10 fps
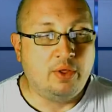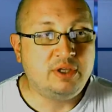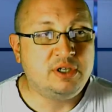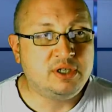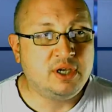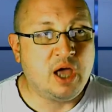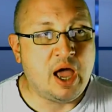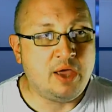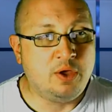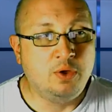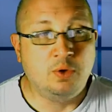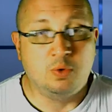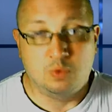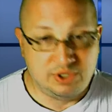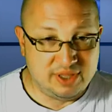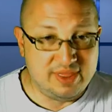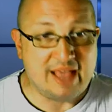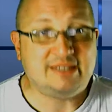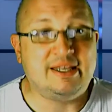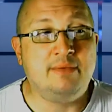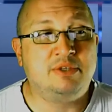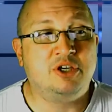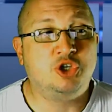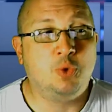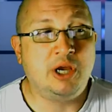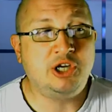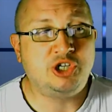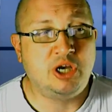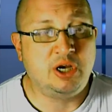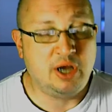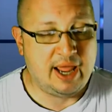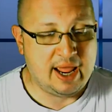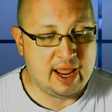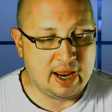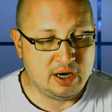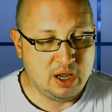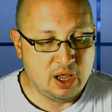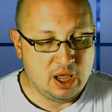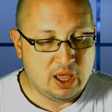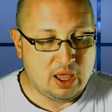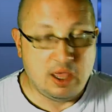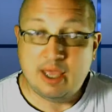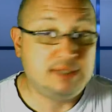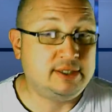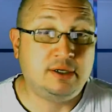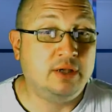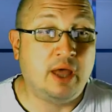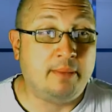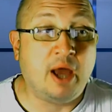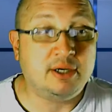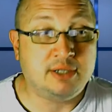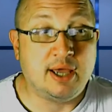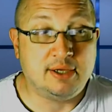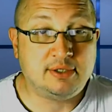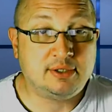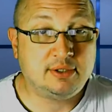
is a guy who was in that same situation, and he's still not monetized.